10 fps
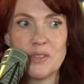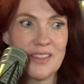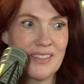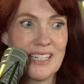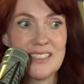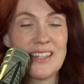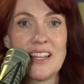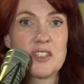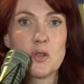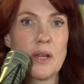thinks that
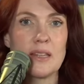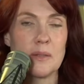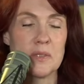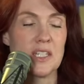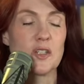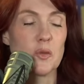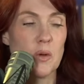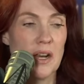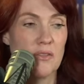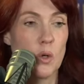that's a great lipstick or
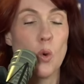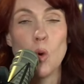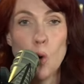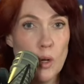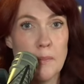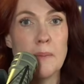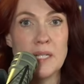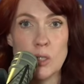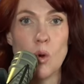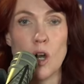whatever. Or maybe
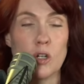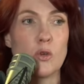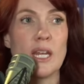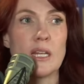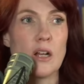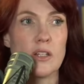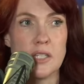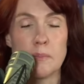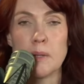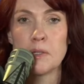you are creating
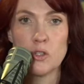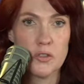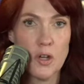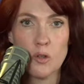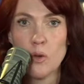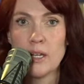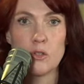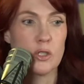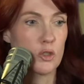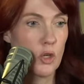content. Maybe you're a
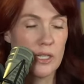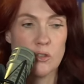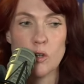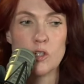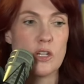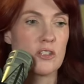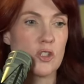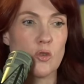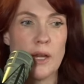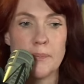songwriter, you're trying to grow your
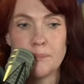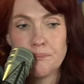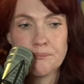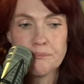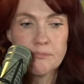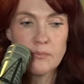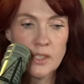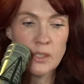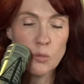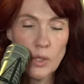Instagram,
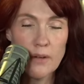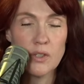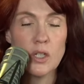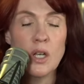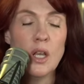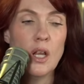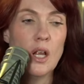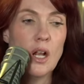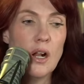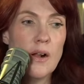whatever.
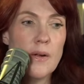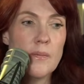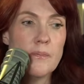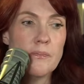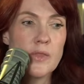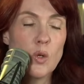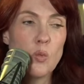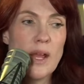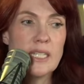When